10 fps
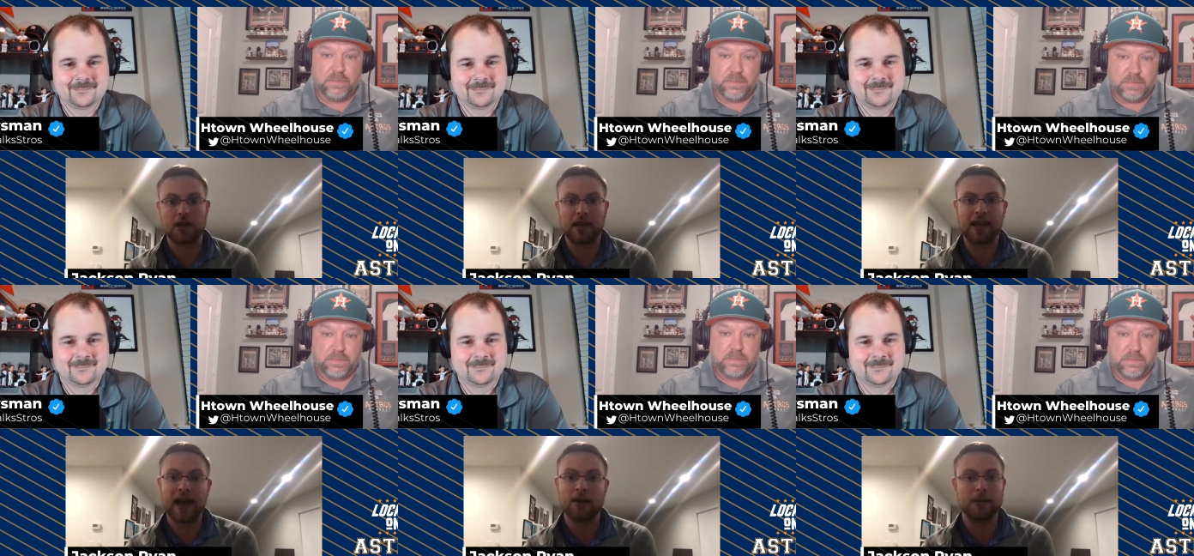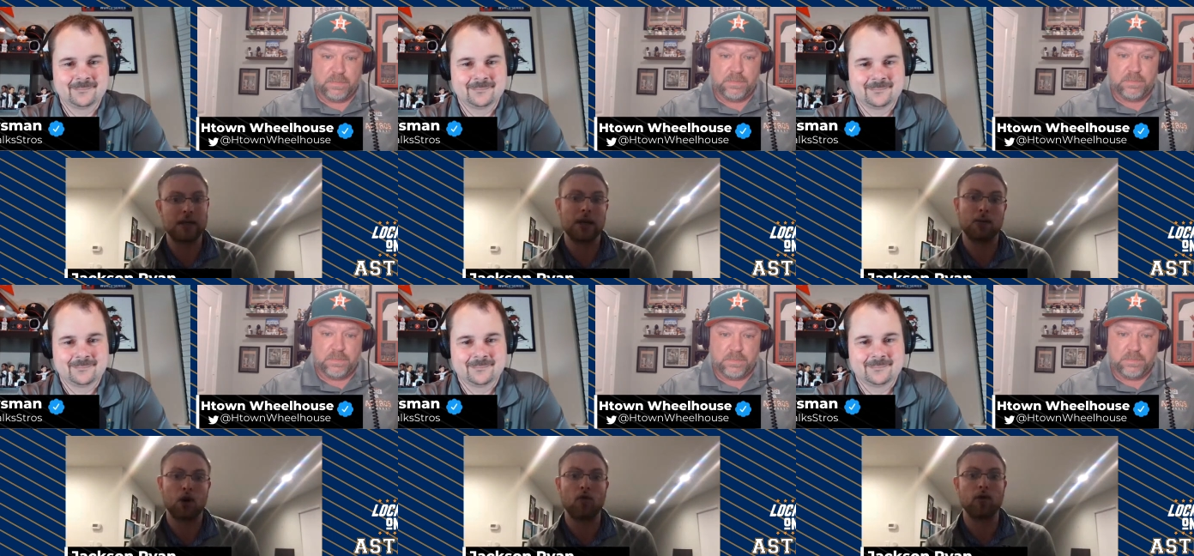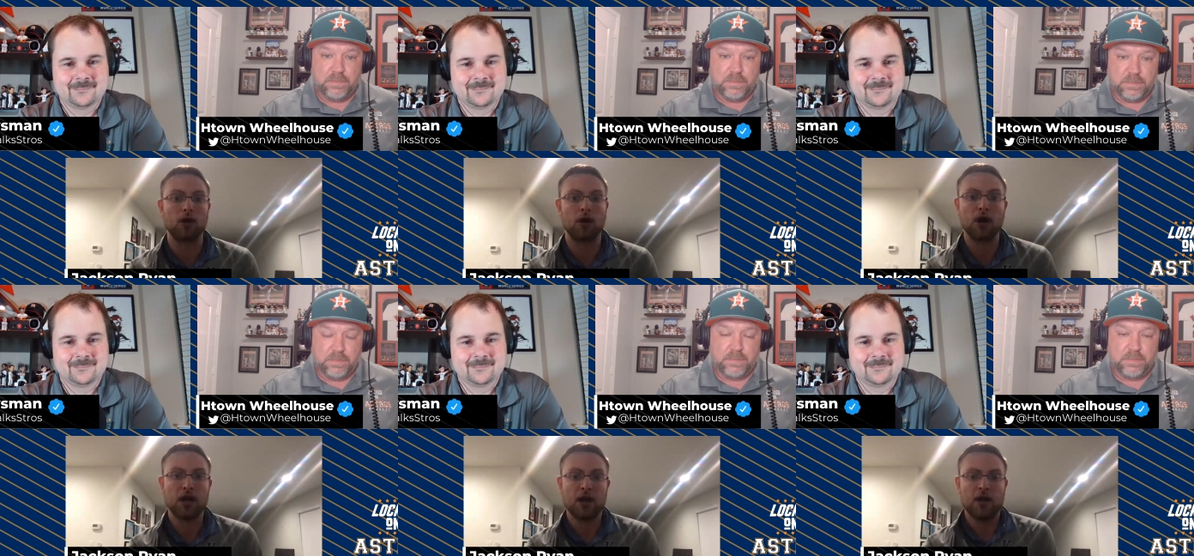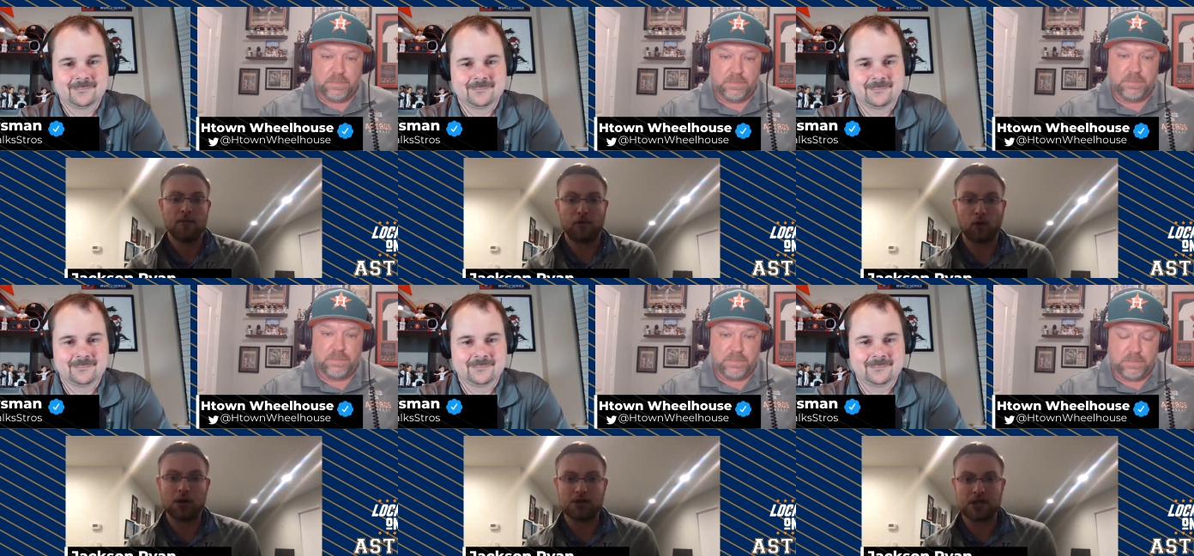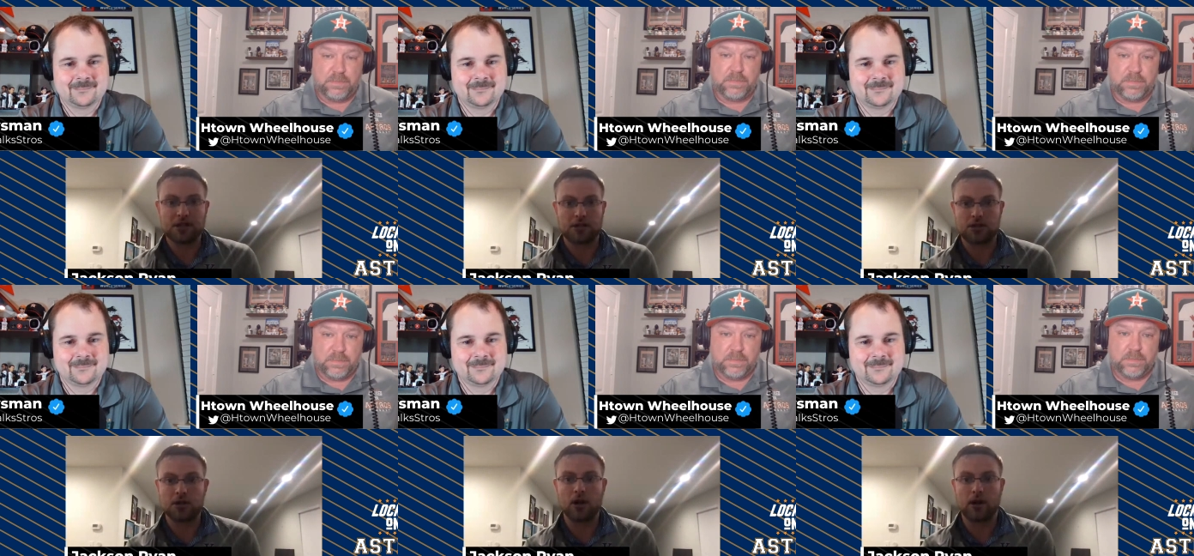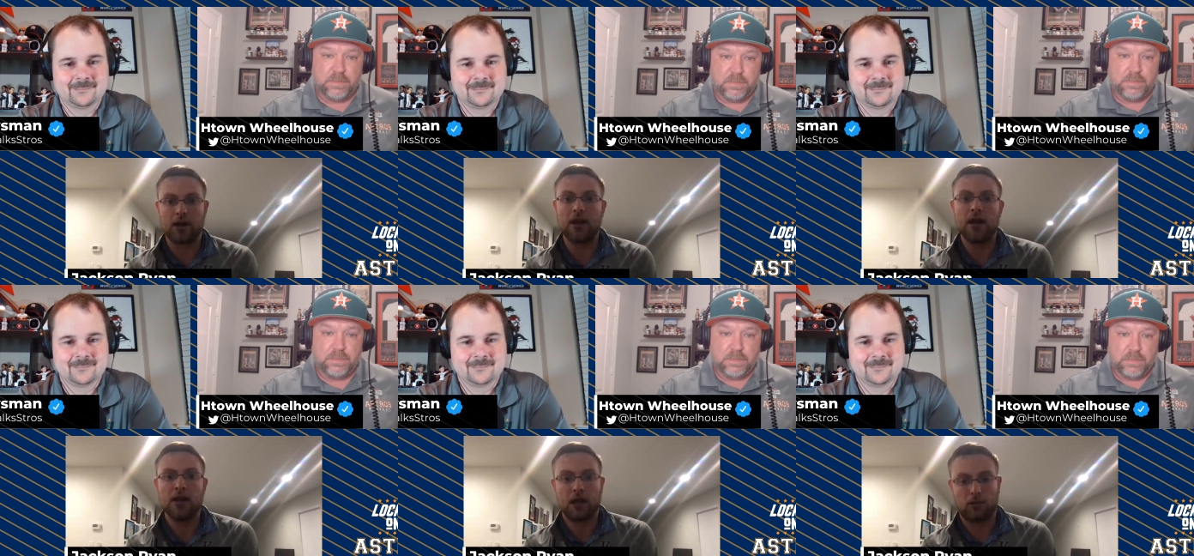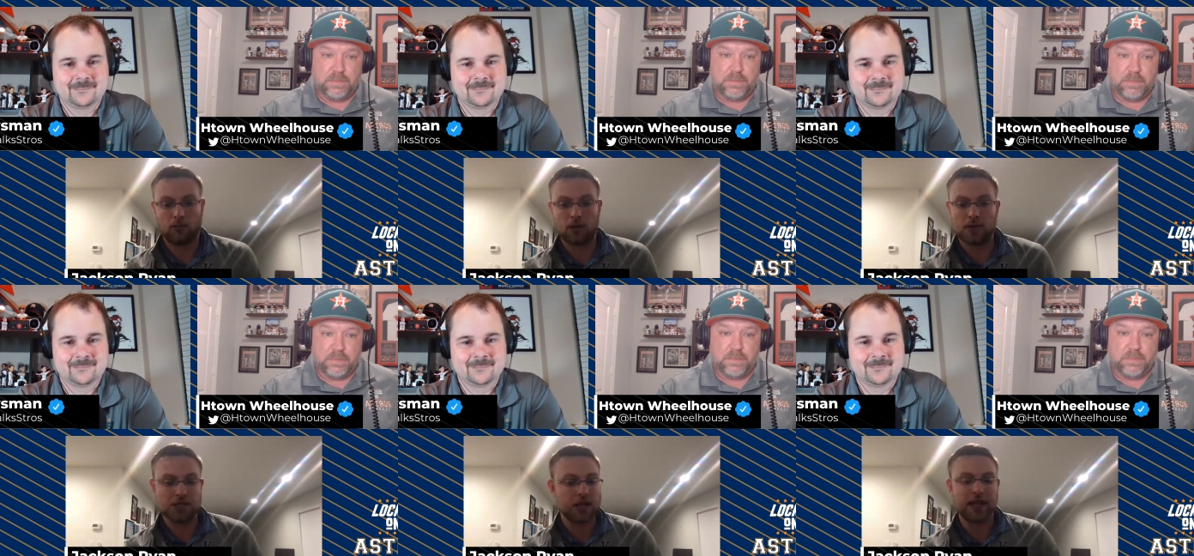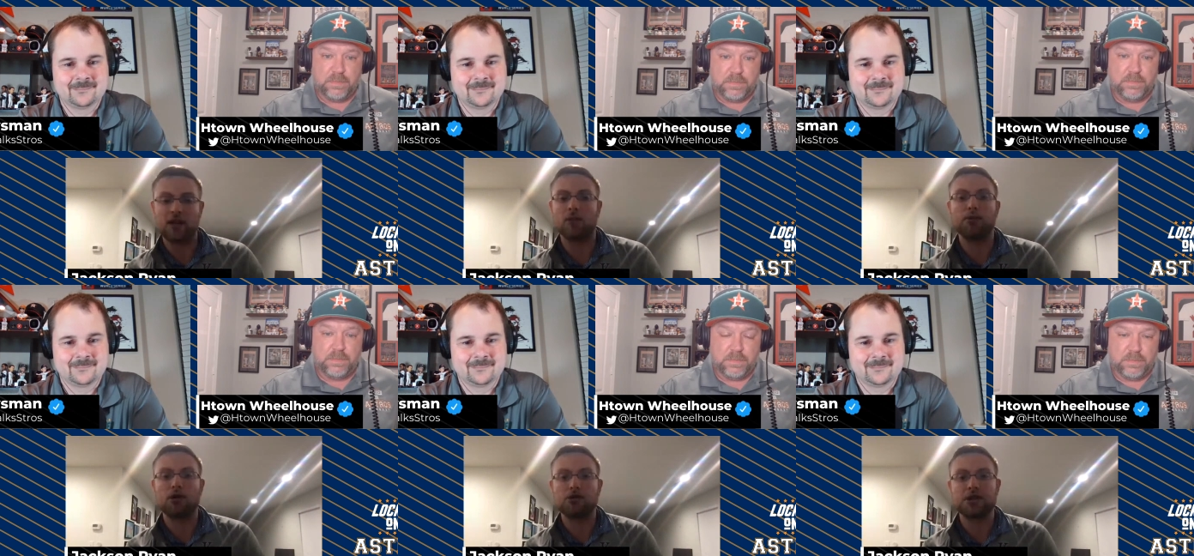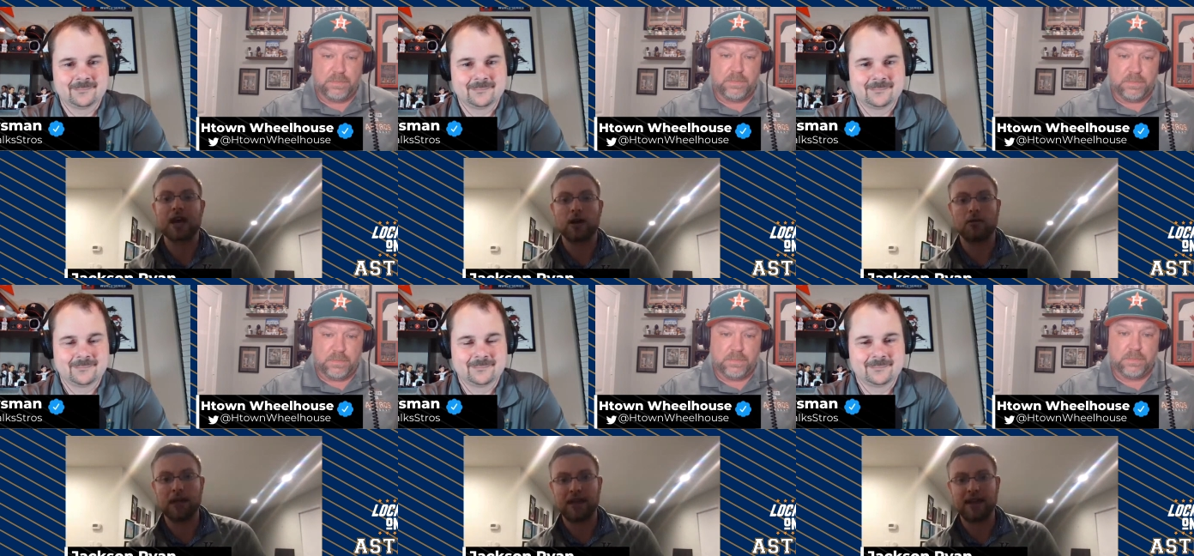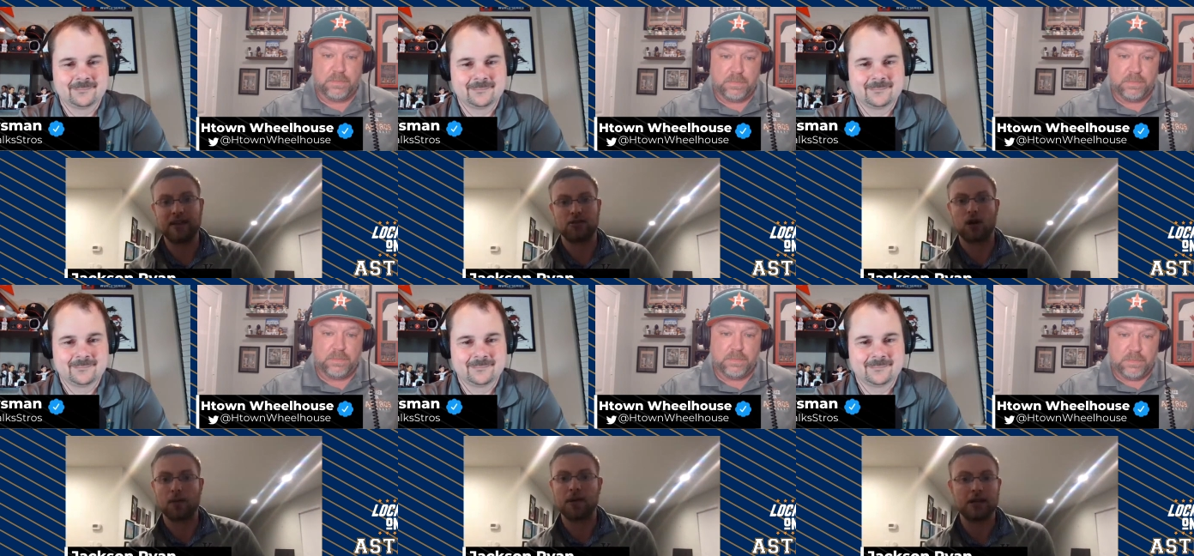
Speaker 1: He had me come over before the season started and sit in on pro scouting meetings. So I'm an